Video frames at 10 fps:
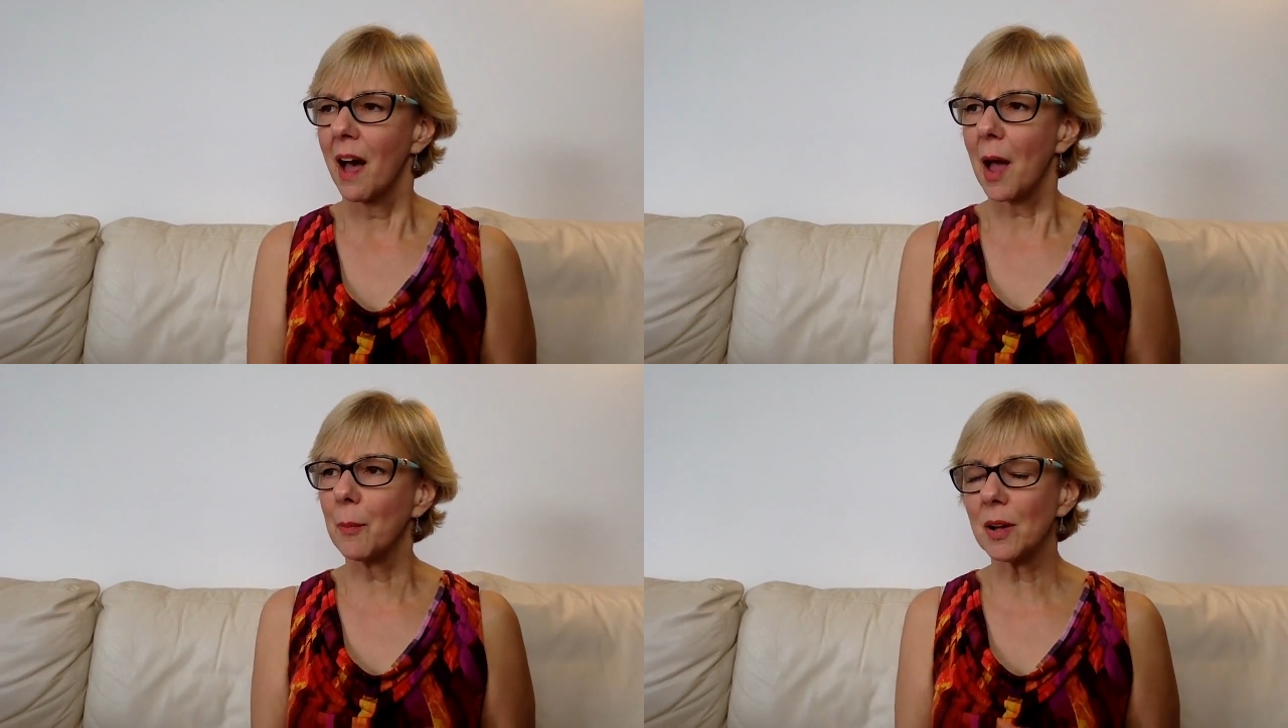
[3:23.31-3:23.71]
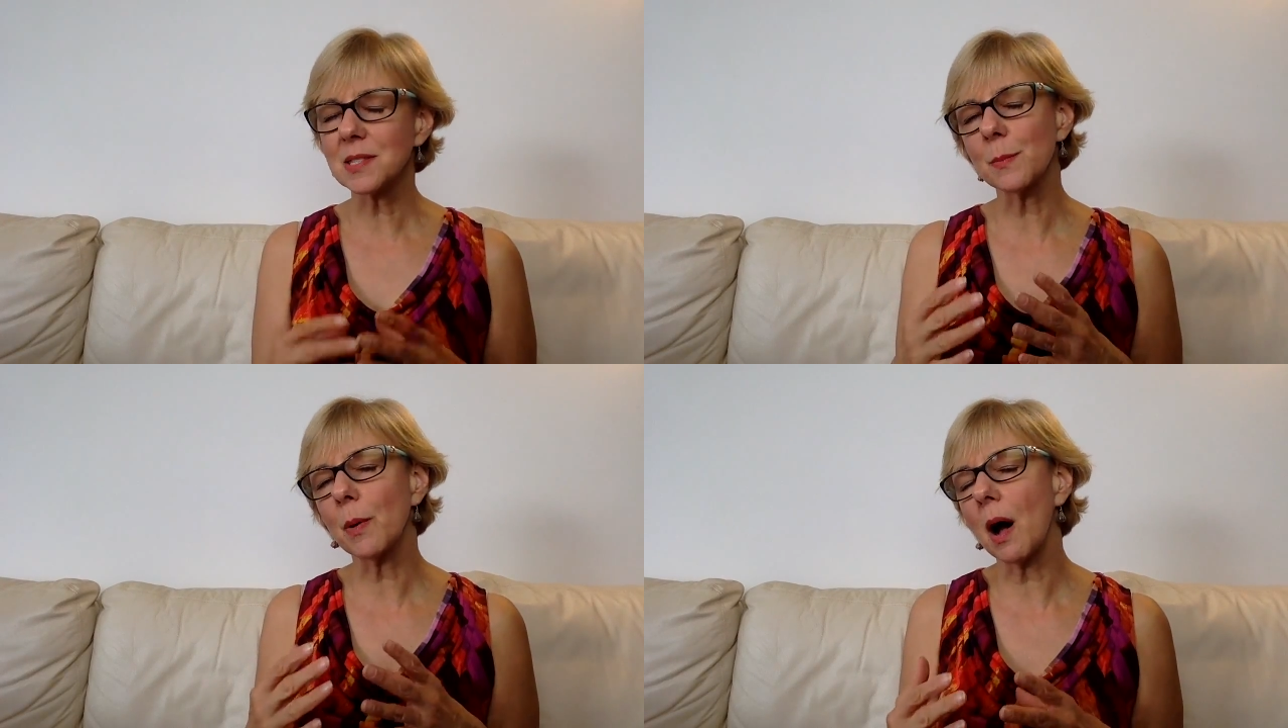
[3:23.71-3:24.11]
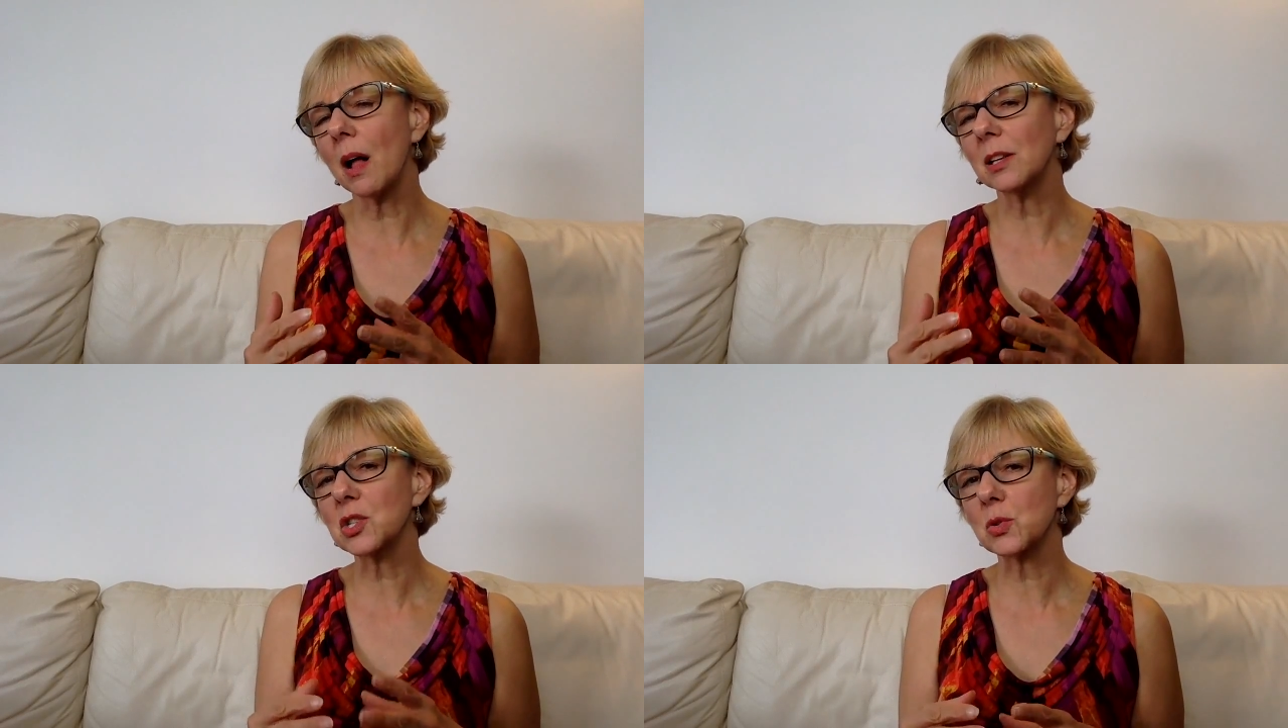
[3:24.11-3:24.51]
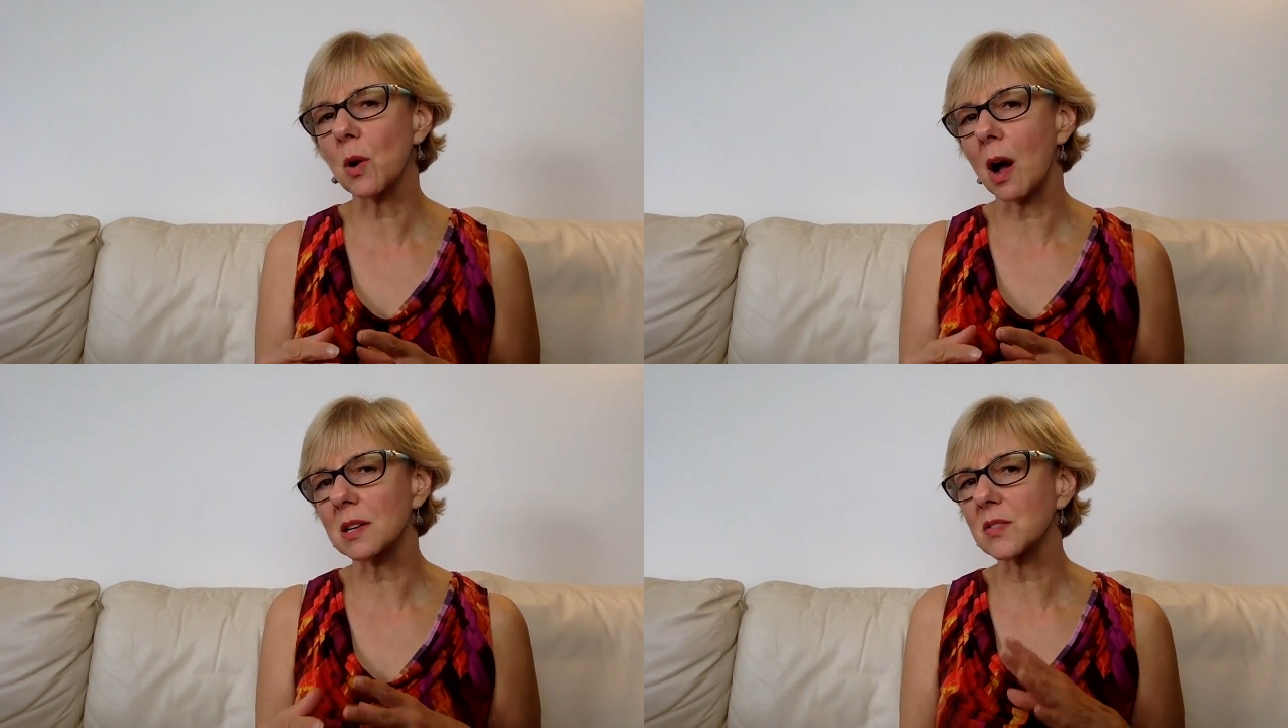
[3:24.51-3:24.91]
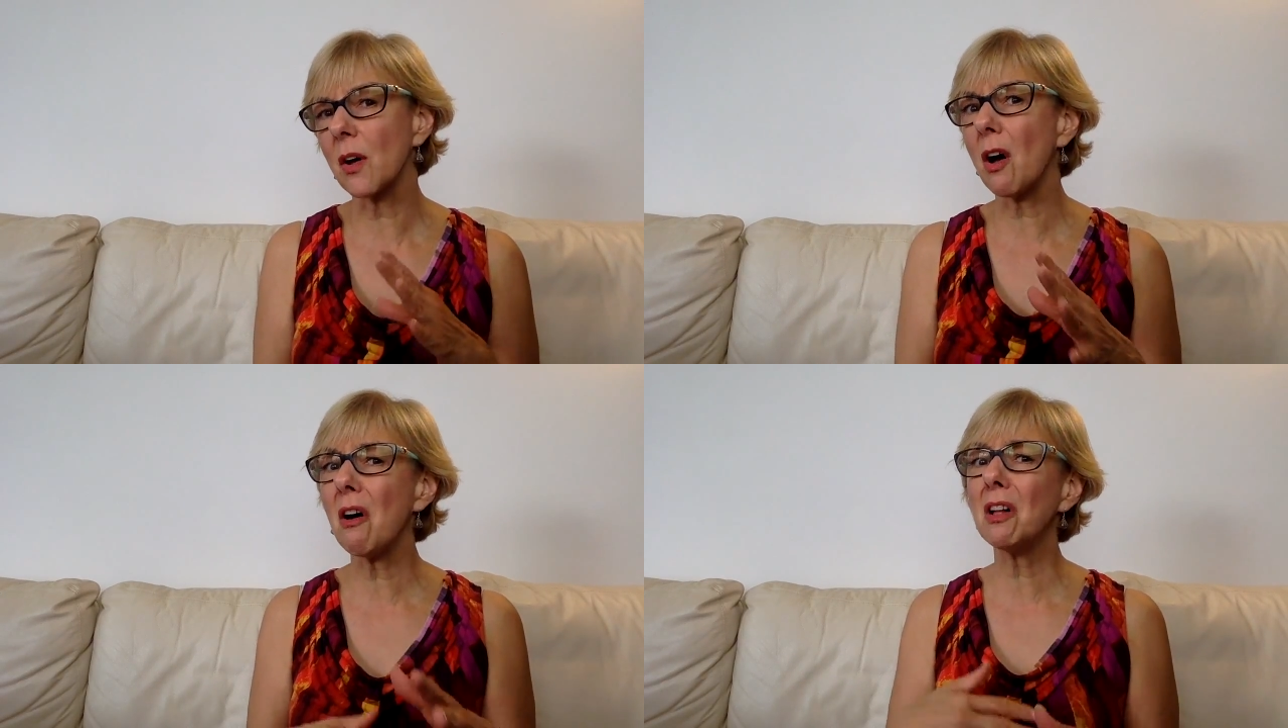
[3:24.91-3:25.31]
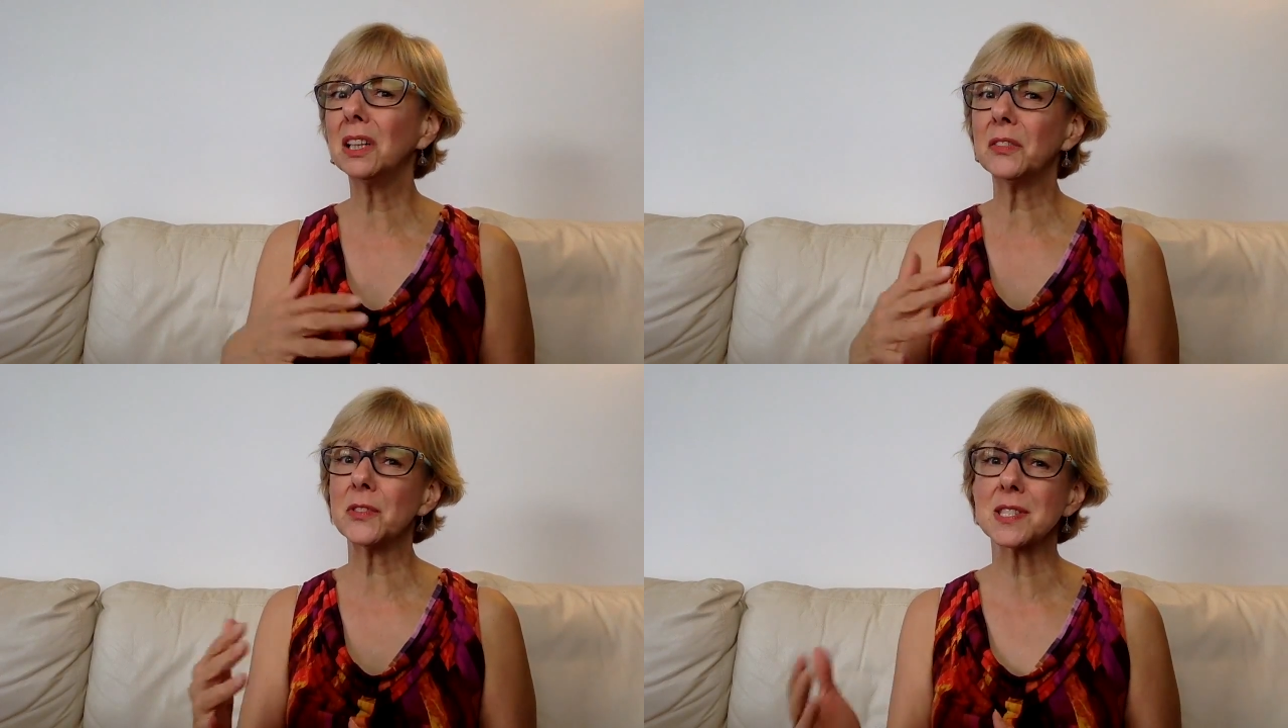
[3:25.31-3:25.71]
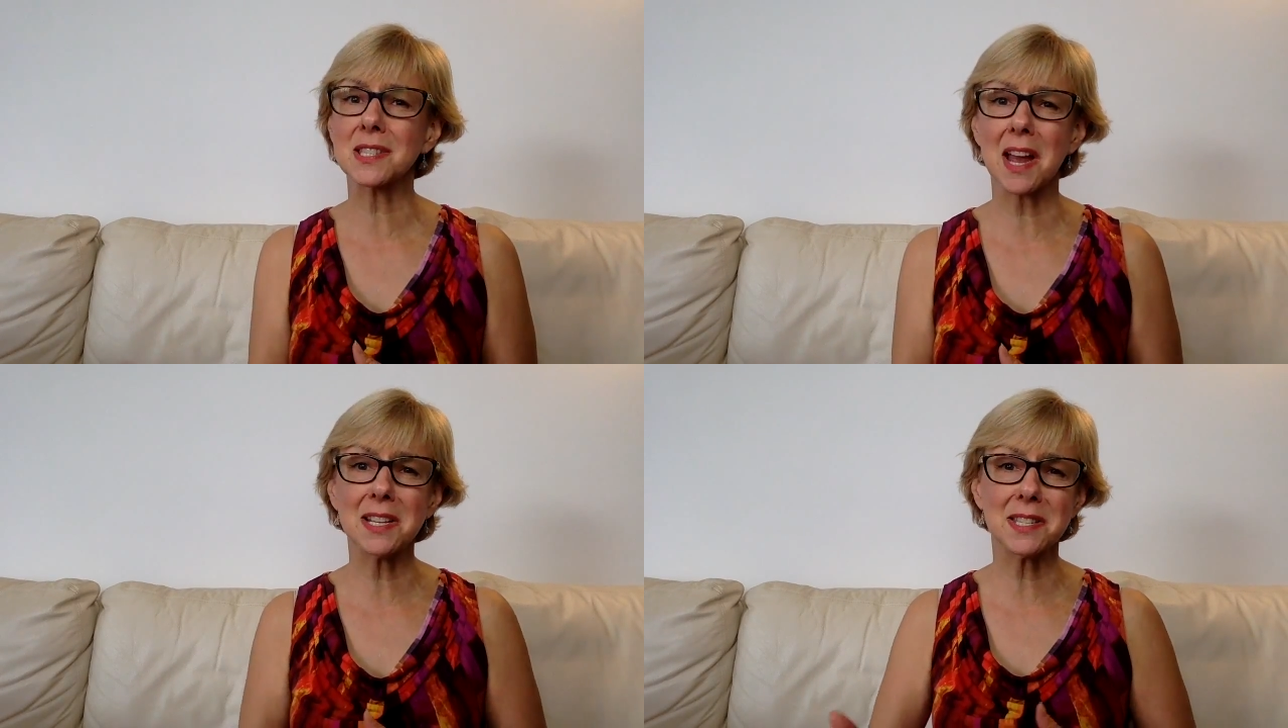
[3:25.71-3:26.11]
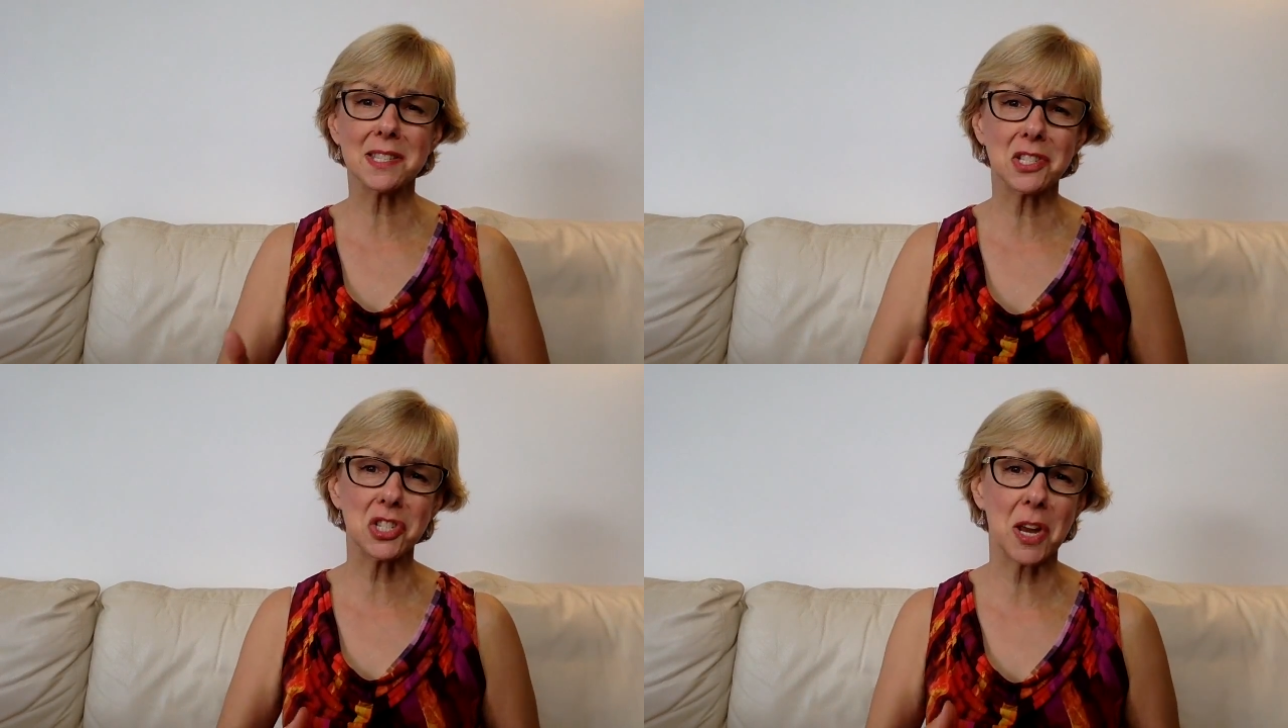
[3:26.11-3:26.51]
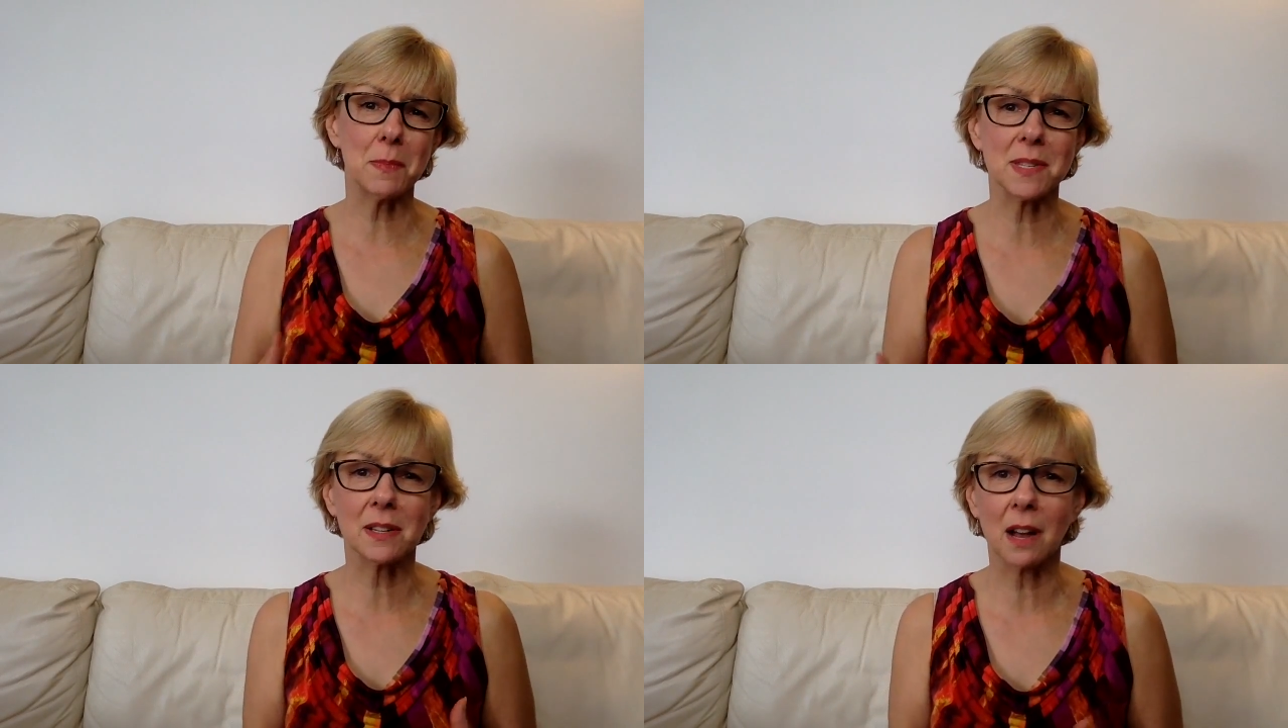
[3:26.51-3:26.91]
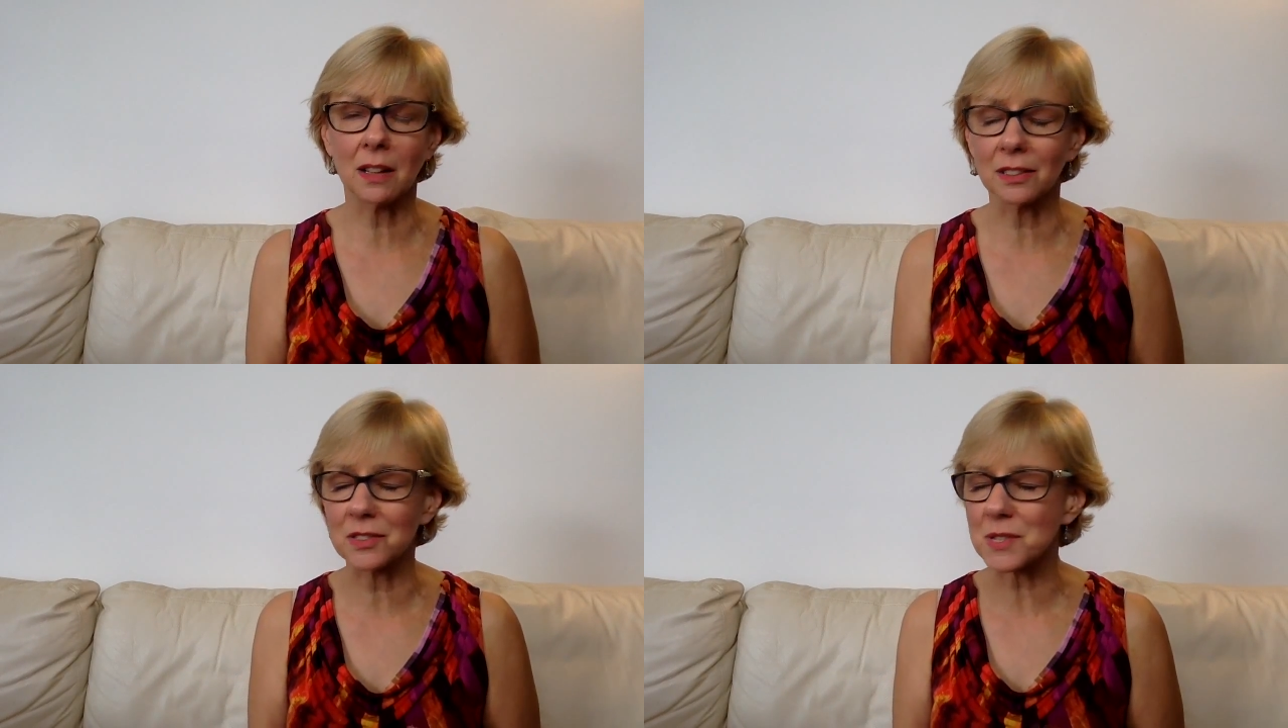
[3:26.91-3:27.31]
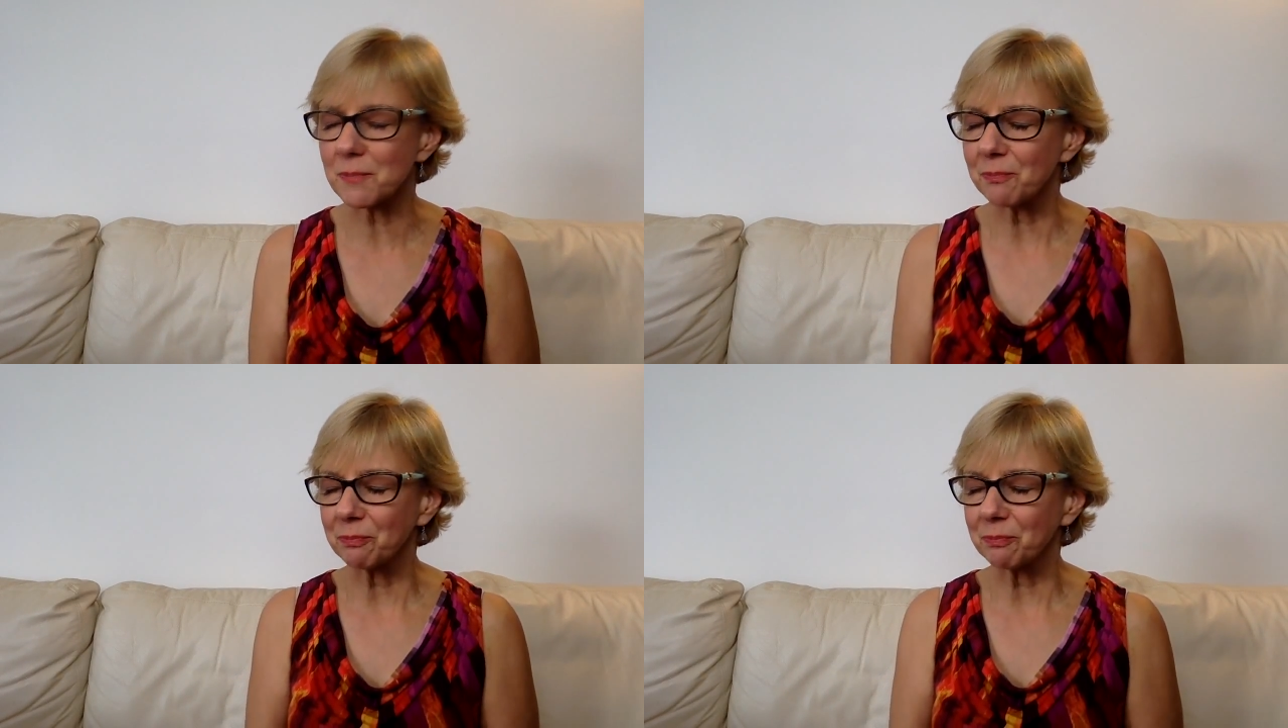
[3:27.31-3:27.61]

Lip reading: I bought some polished rocks of all different sizes and shapes and colors,